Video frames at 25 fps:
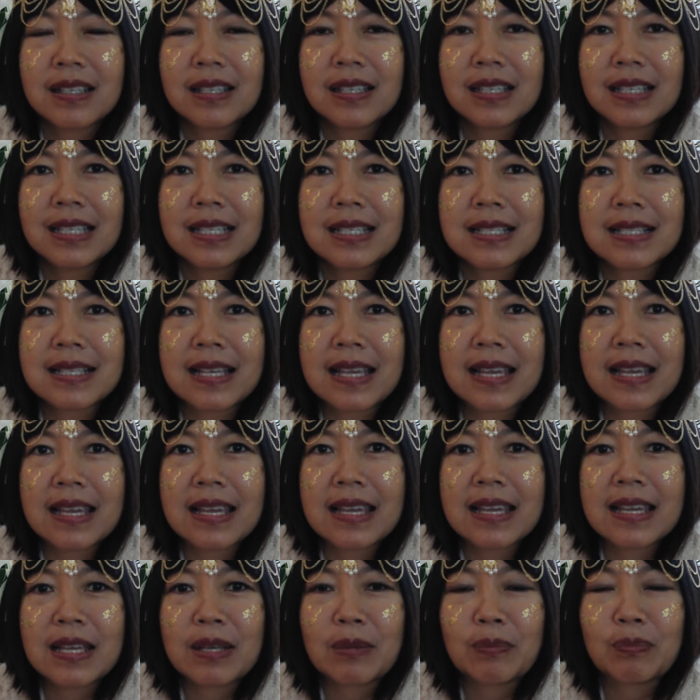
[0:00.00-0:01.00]
It's
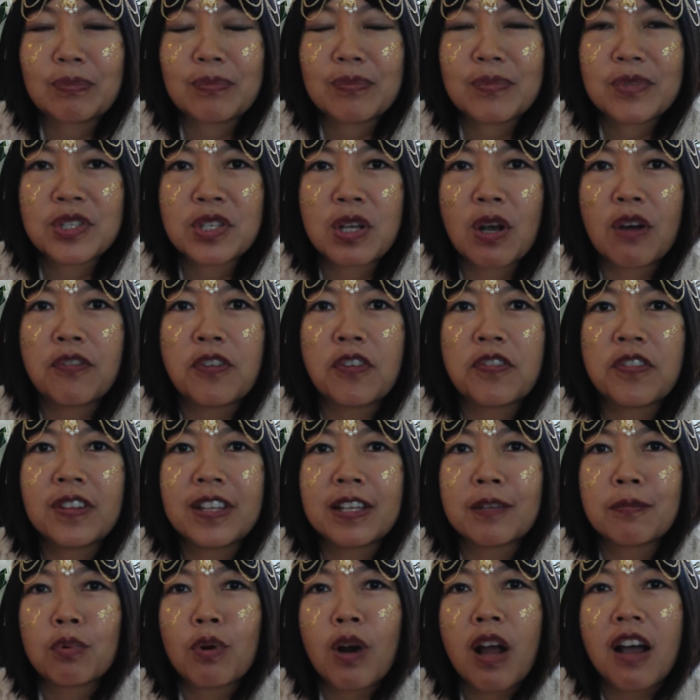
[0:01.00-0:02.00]
a
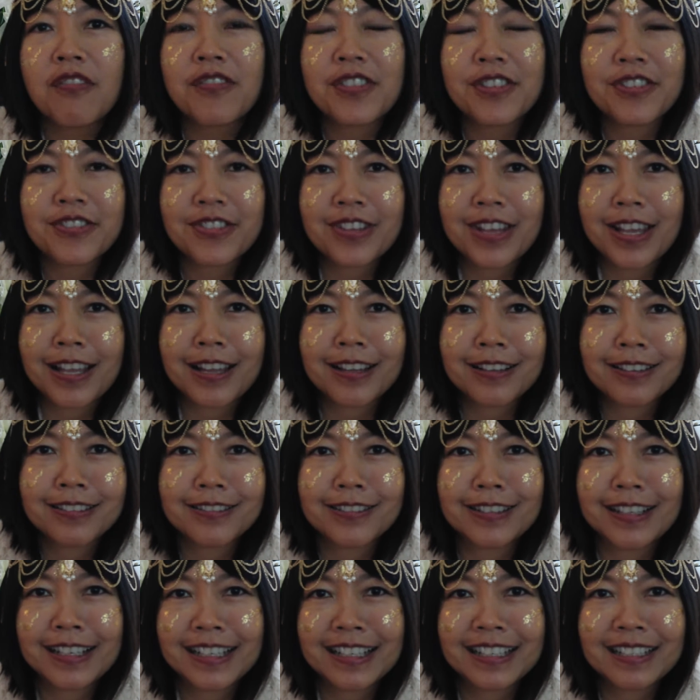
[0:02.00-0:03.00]
self-fulfilling prophecy,
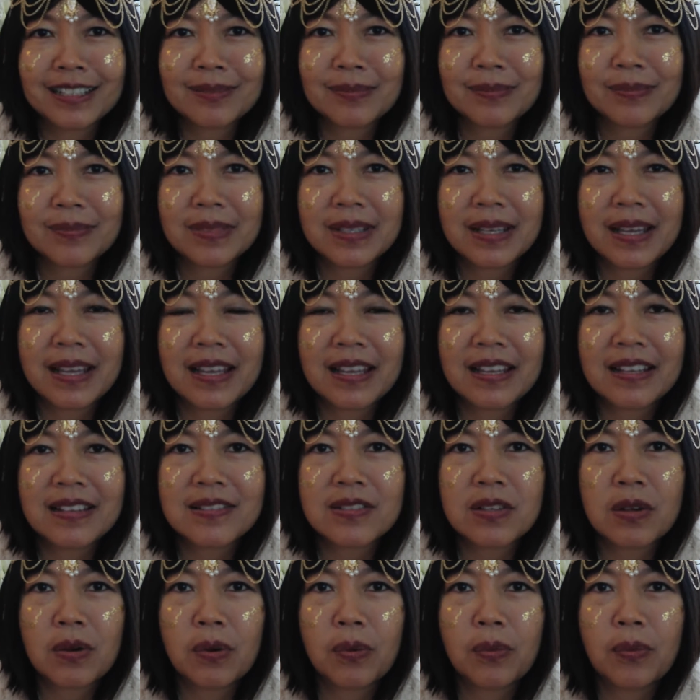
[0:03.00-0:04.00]
right? Okay,
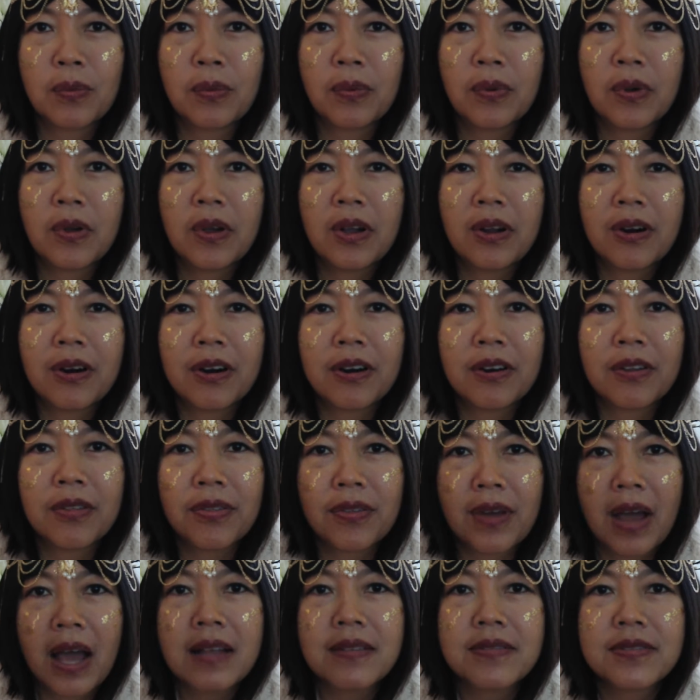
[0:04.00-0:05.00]
so our
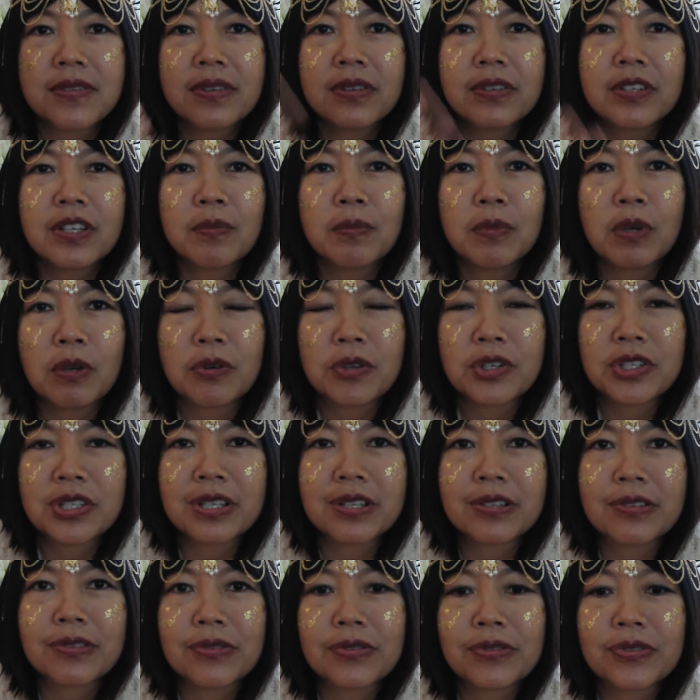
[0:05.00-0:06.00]
thoughts and our
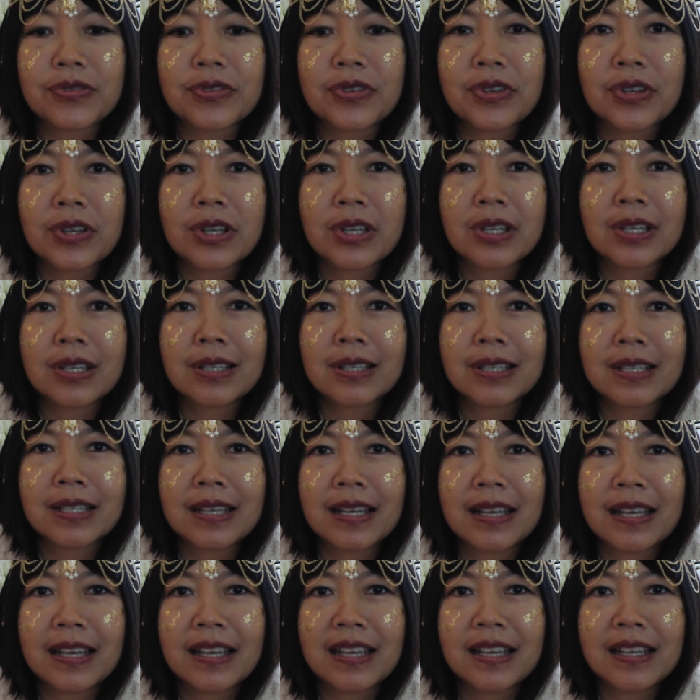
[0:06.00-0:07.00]
emotions,
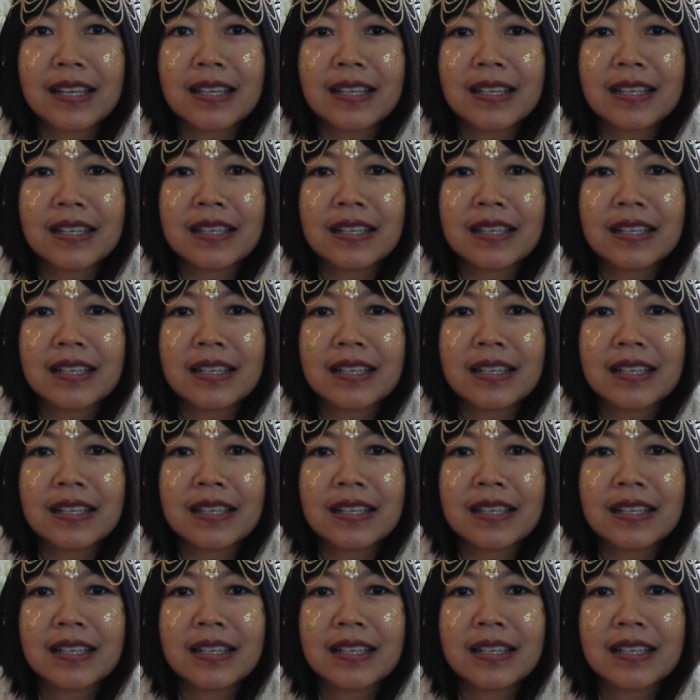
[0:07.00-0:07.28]
okay,